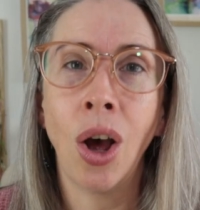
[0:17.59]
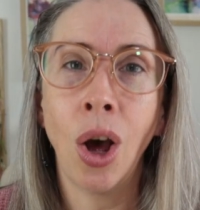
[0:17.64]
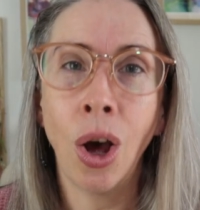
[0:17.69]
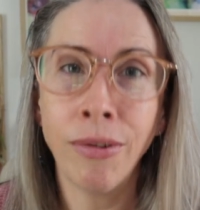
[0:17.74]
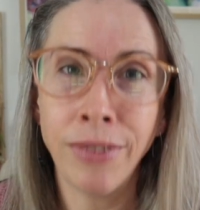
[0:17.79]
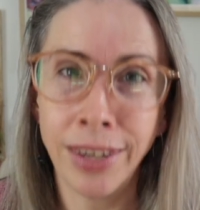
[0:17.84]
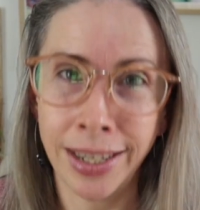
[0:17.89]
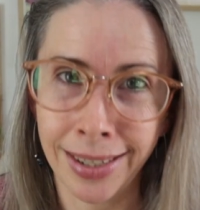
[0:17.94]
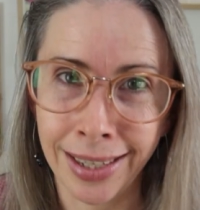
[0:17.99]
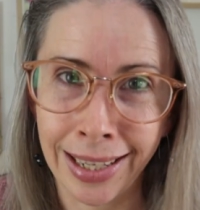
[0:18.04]

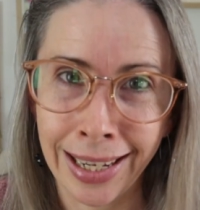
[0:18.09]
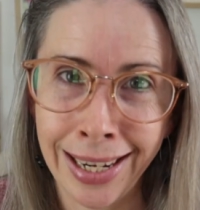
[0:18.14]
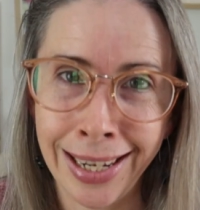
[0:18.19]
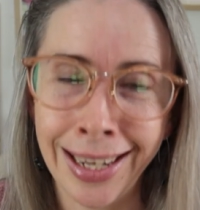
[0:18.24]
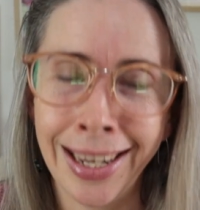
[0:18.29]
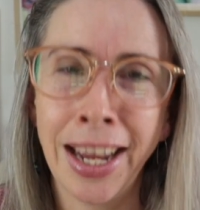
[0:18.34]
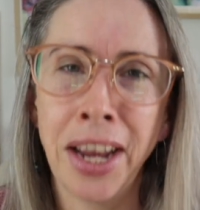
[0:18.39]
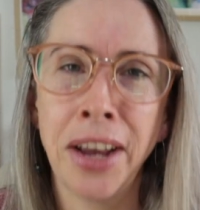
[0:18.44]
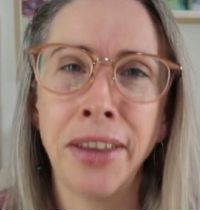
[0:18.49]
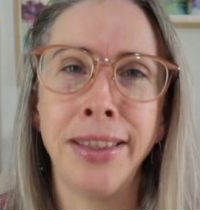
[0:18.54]

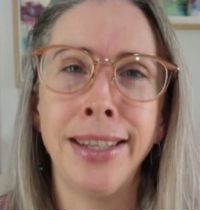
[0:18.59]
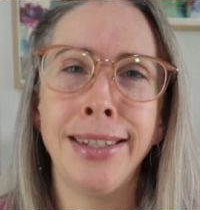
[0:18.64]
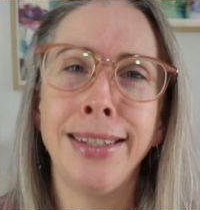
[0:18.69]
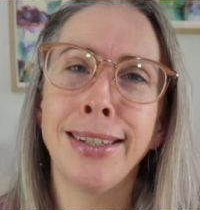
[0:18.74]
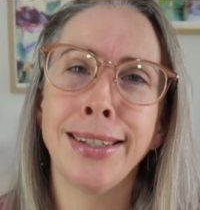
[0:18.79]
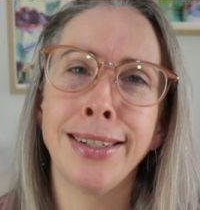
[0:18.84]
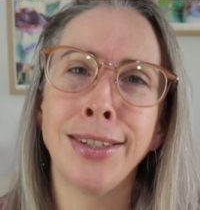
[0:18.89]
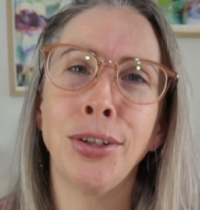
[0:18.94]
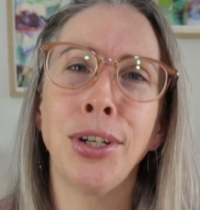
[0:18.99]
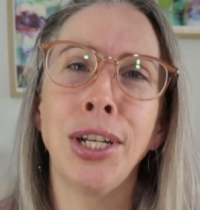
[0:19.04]
obviously this
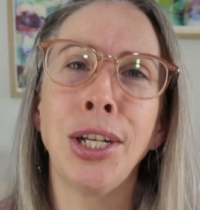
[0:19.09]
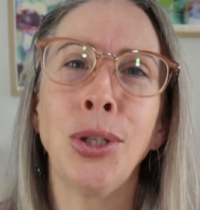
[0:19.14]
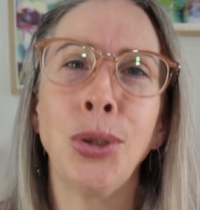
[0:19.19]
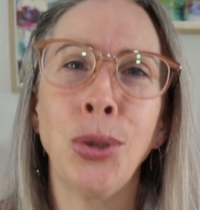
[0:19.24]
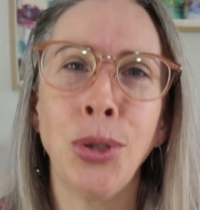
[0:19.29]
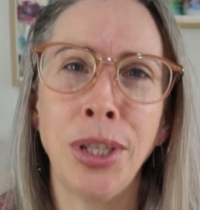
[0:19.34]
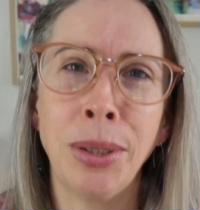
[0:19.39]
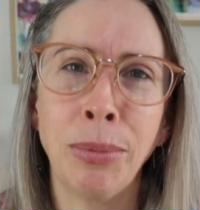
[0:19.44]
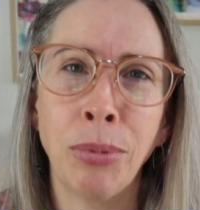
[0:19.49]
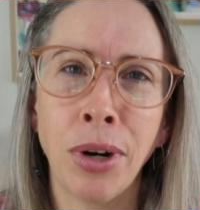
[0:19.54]
does not
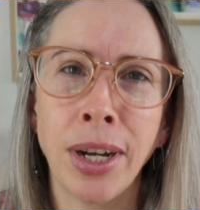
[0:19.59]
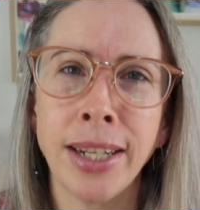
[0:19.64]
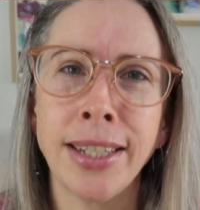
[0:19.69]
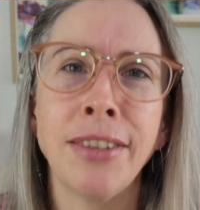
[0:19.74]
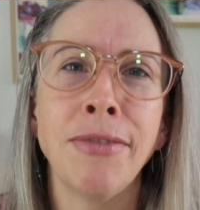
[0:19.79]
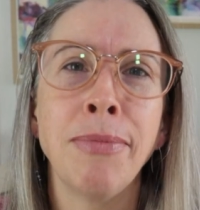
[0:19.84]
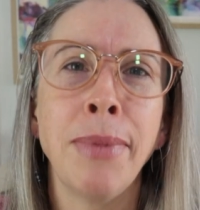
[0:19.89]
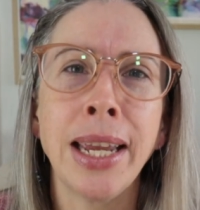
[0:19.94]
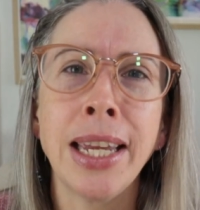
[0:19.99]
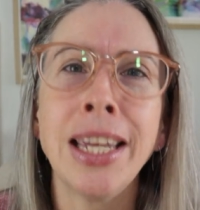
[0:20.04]
include the price
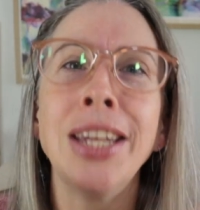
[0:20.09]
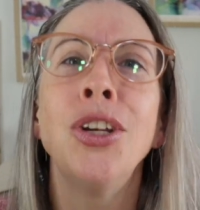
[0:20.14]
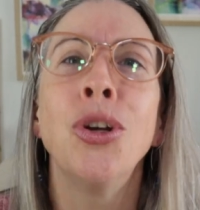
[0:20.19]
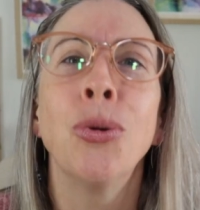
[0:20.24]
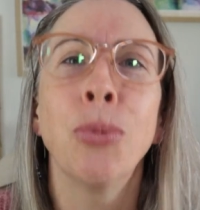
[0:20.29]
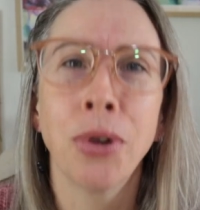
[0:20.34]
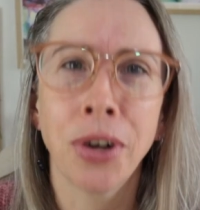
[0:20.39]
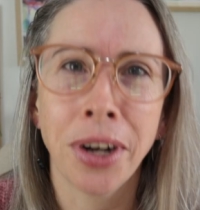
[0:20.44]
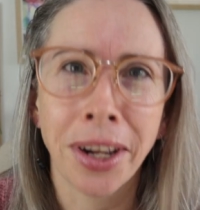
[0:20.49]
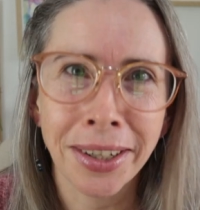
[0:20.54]
of making your
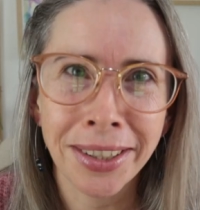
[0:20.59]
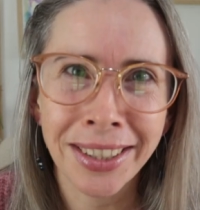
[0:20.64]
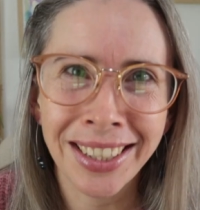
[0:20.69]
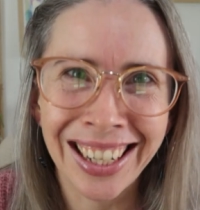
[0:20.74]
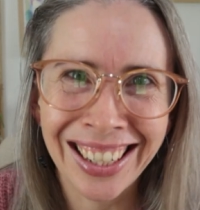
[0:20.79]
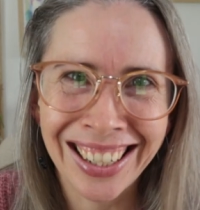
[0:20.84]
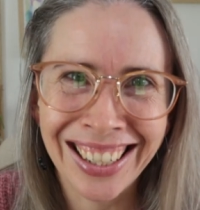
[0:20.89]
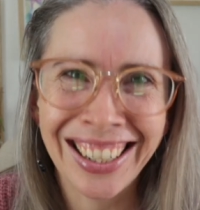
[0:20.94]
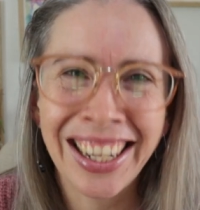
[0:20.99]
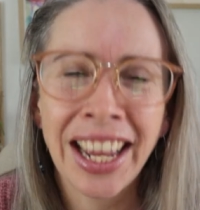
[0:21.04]

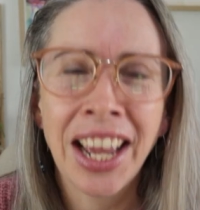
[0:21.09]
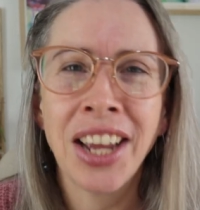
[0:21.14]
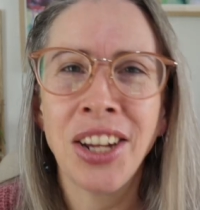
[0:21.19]
products.